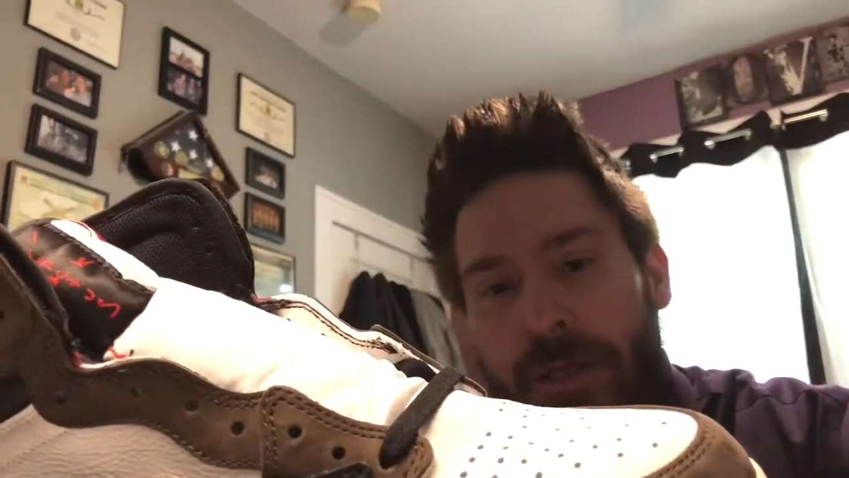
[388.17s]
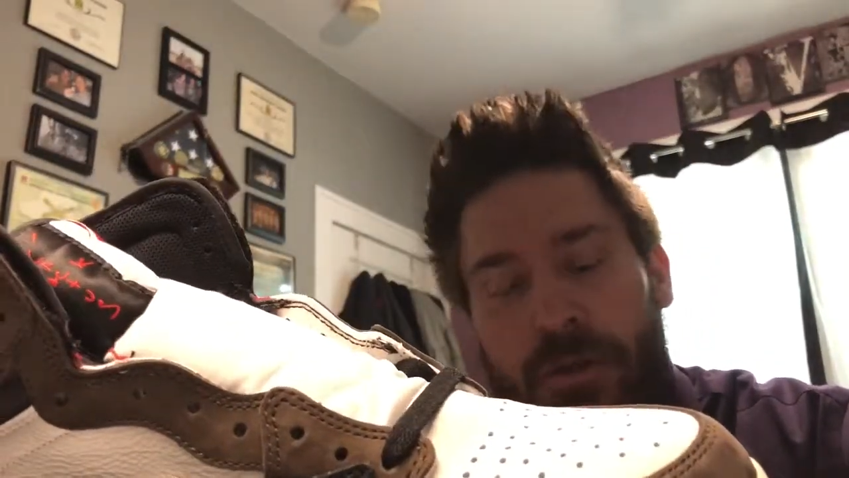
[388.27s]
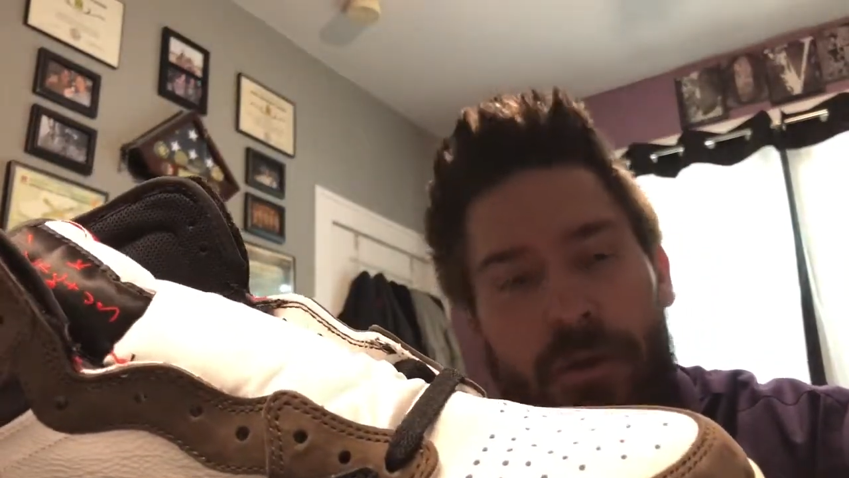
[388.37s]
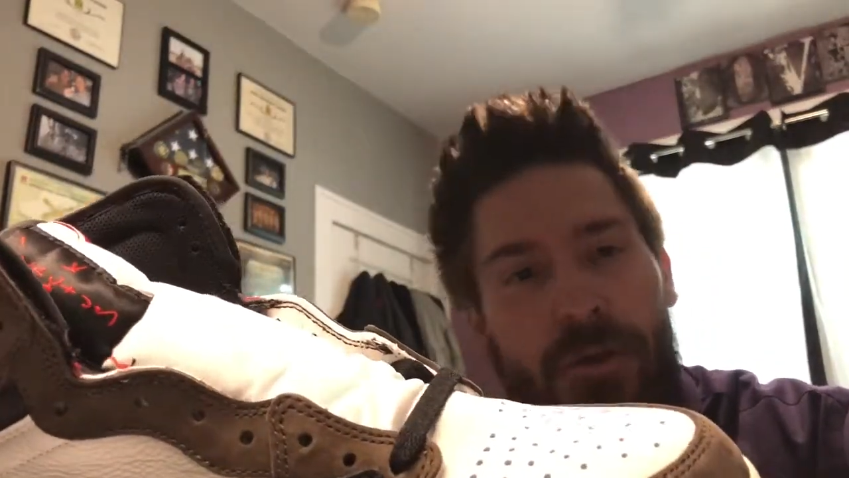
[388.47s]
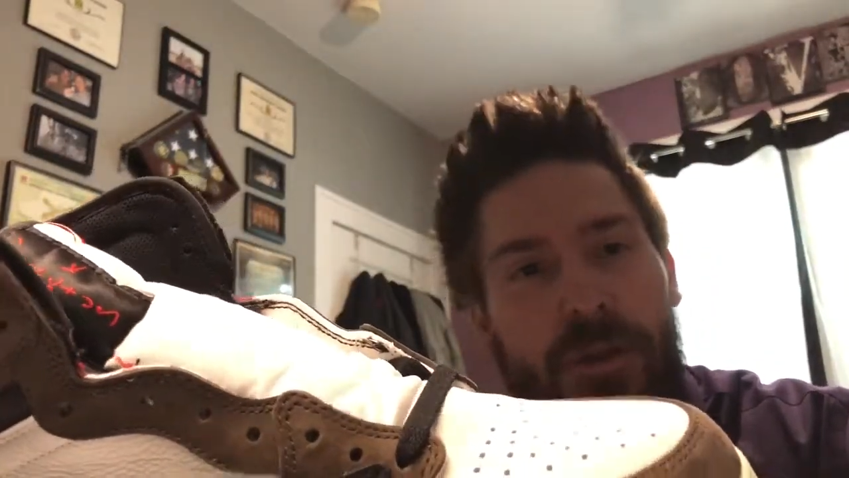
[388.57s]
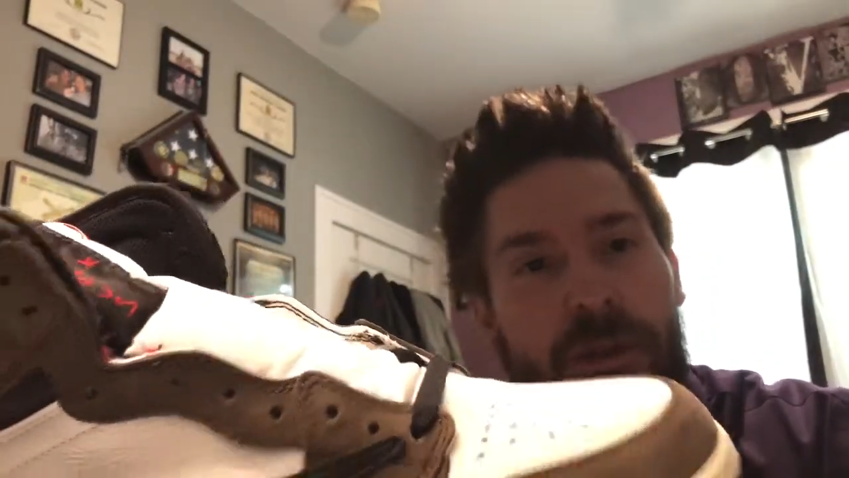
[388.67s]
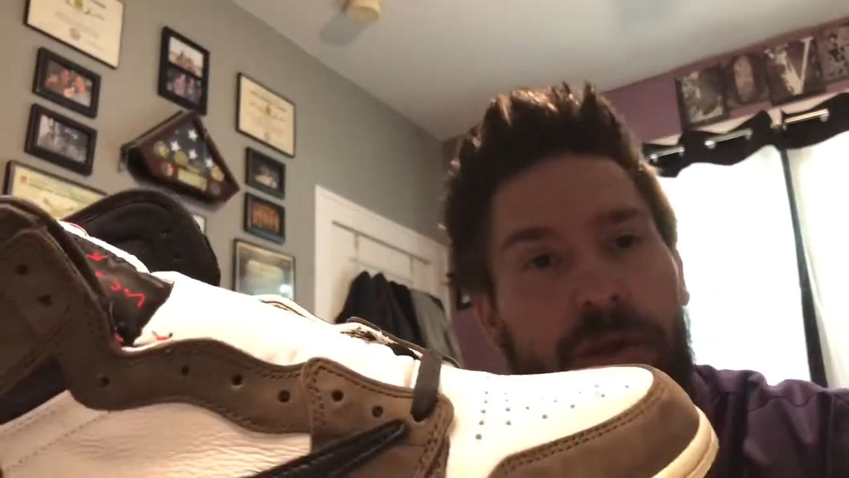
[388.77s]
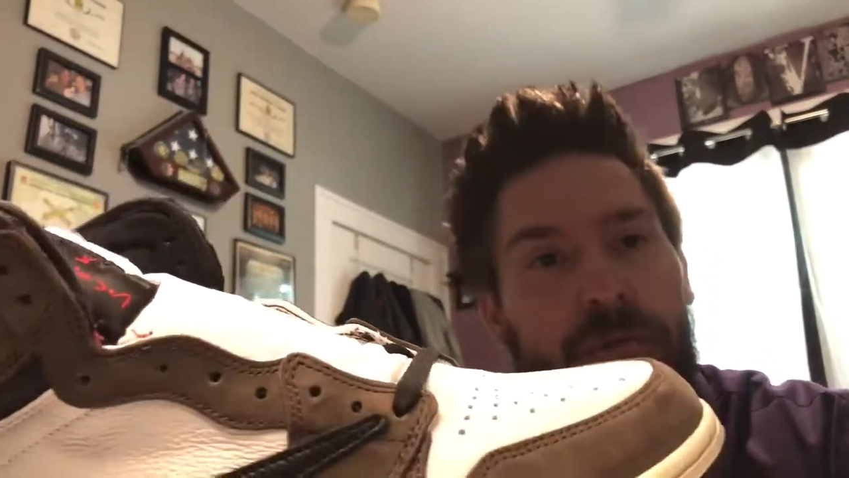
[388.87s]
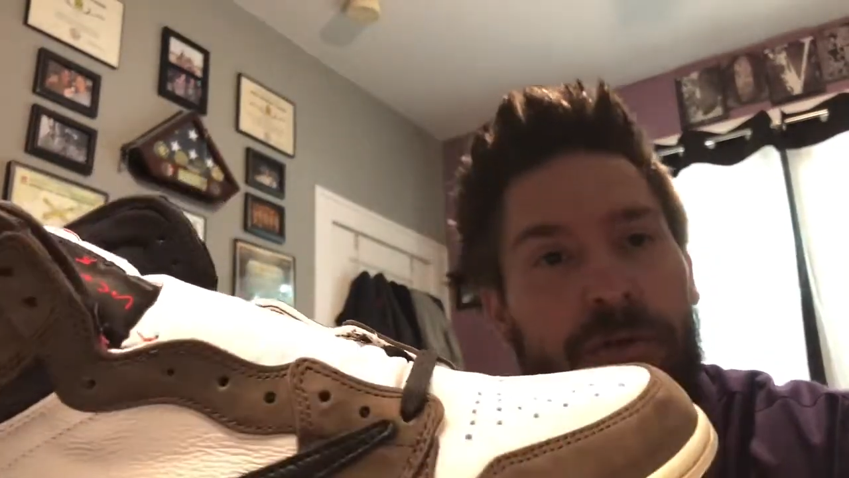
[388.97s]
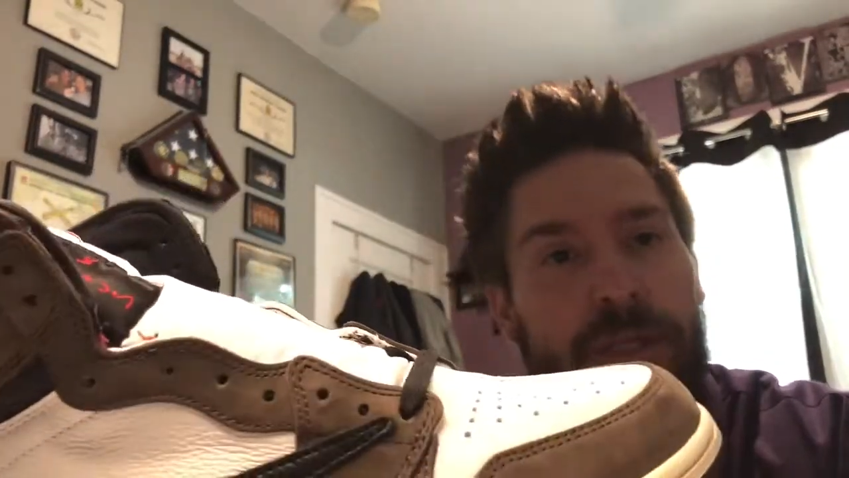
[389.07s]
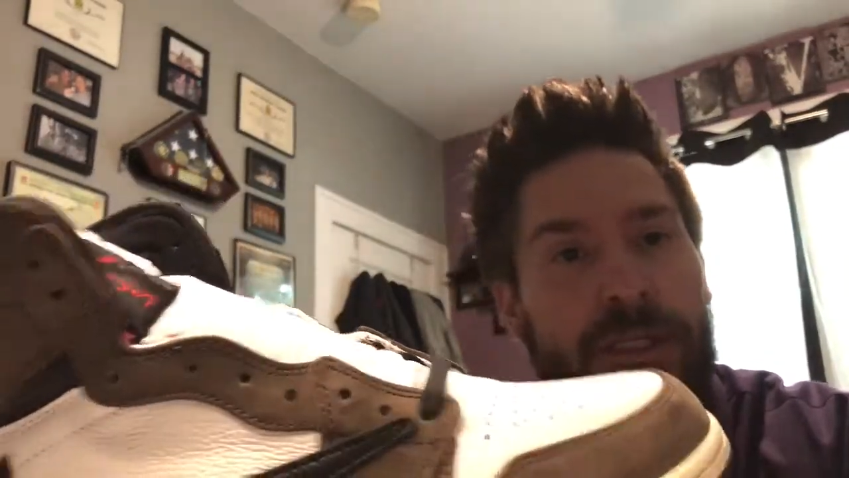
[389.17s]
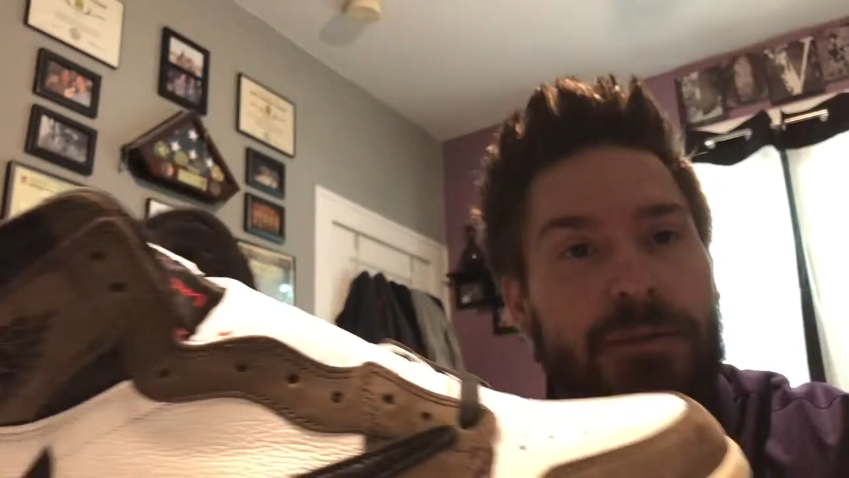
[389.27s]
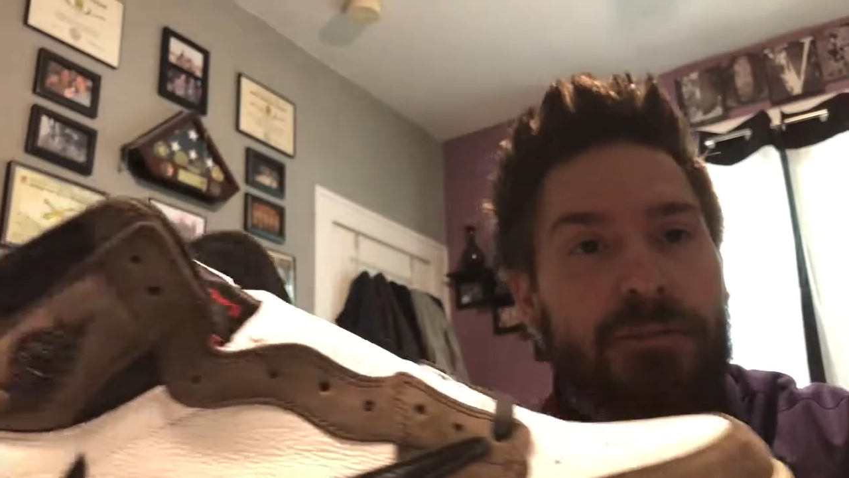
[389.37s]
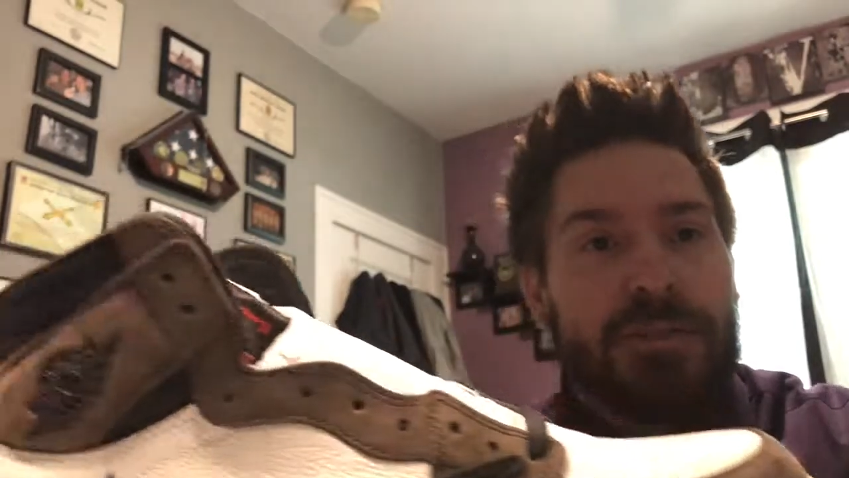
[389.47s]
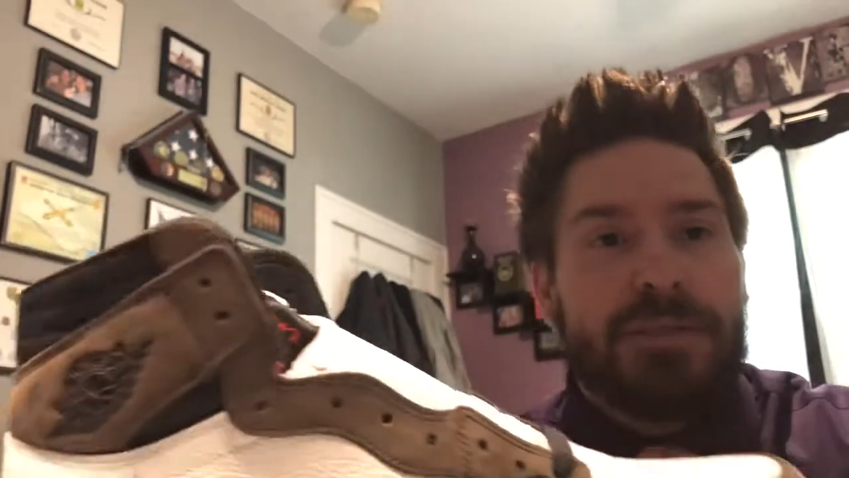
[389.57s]
I told her that the
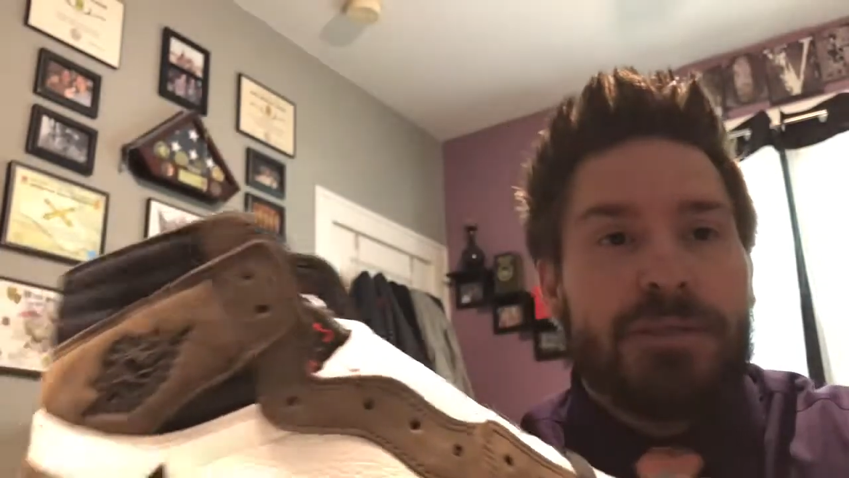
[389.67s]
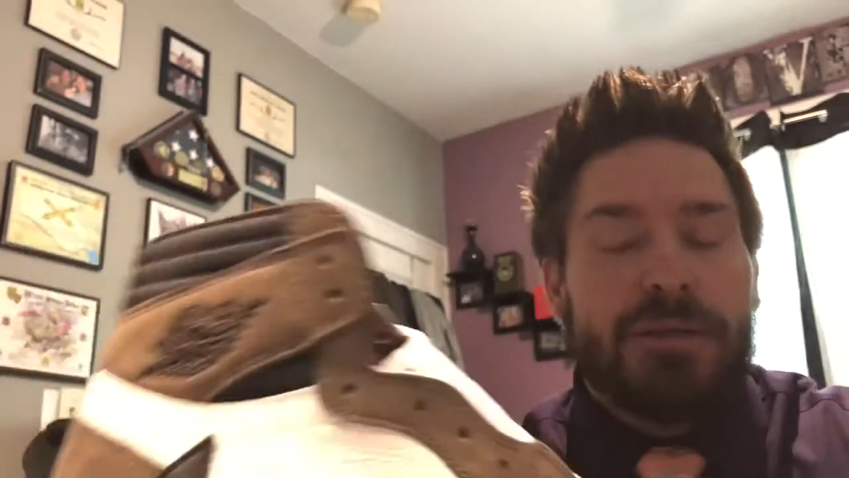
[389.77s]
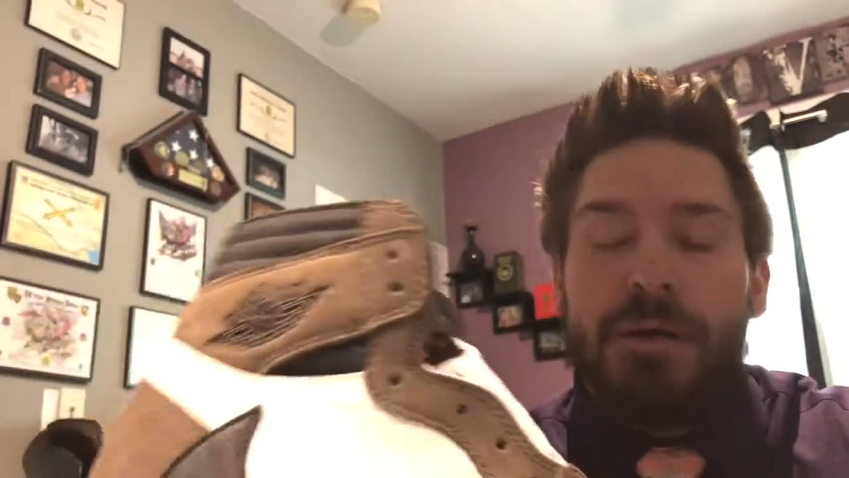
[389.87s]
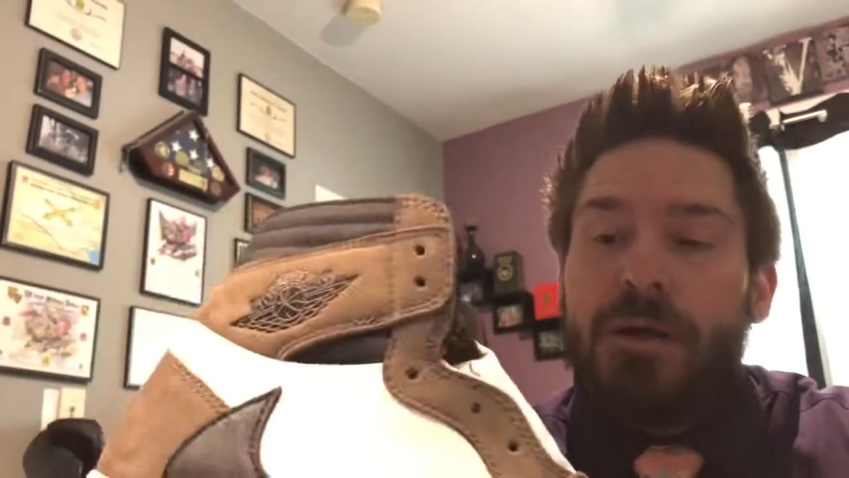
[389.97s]
release was,